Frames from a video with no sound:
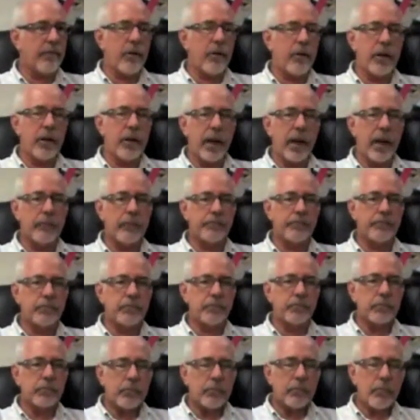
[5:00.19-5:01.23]
Very
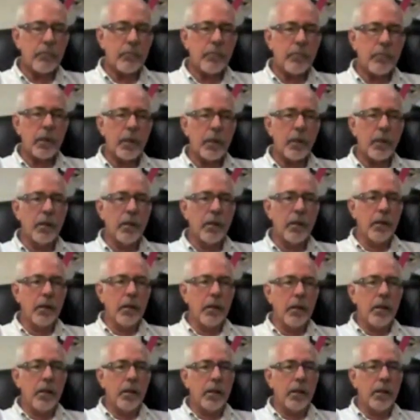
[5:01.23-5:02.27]

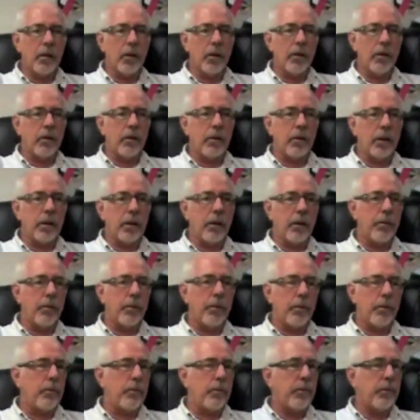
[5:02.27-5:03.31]
you know,
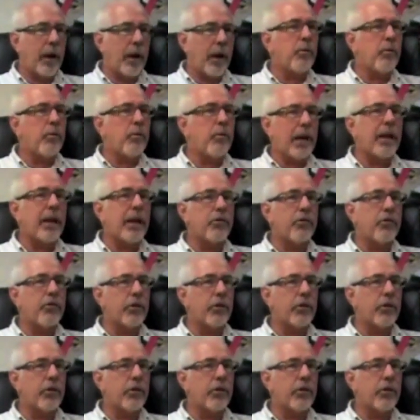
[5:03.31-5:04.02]
we had really